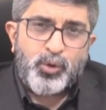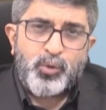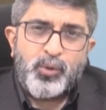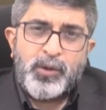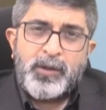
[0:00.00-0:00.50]

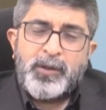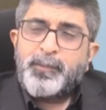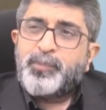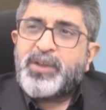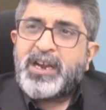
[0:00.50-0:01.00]
you
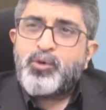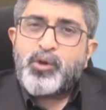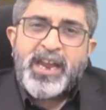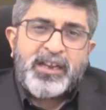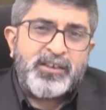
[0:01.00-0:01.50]
that you
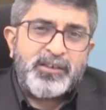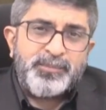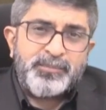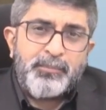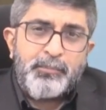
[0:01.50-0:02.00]
get
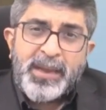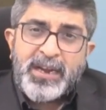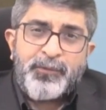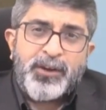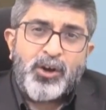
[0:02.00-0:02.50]

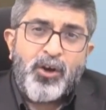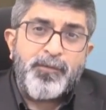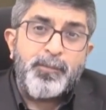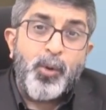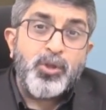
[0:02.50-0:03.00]
benefit
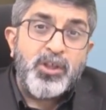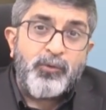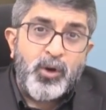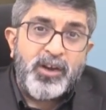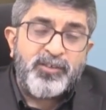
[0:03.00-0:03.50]
of both the
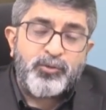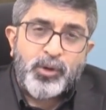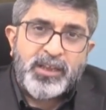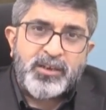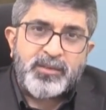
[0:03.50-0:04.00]
worlds
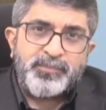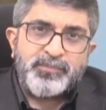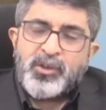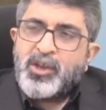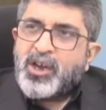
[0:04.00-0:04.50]
together.
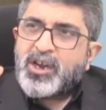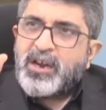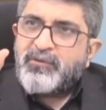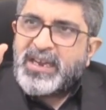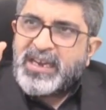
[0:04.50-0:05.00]

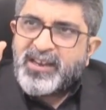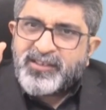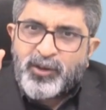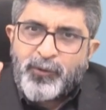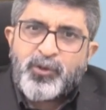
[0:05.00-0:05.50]

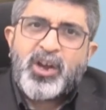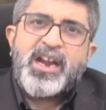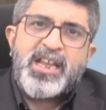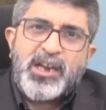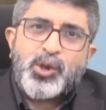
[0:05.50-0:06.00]
Convenience of
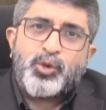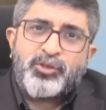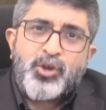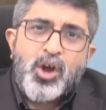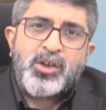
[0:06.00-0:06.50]
trading into
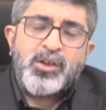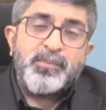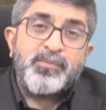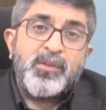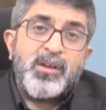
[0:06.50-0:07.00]
stock
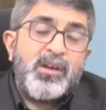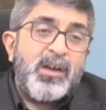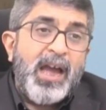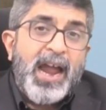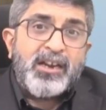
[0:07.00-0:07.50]

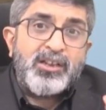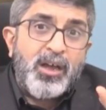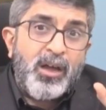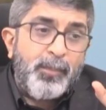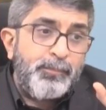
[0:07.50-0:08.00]
and
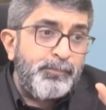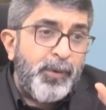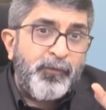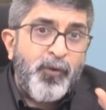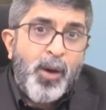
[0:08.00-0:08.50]
the
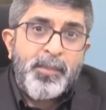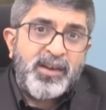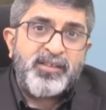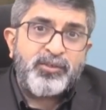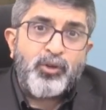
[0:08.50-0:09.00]

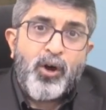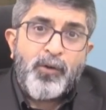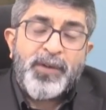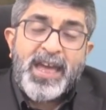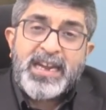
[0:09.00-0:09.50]
performance
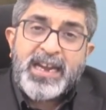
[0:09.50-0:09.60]
of an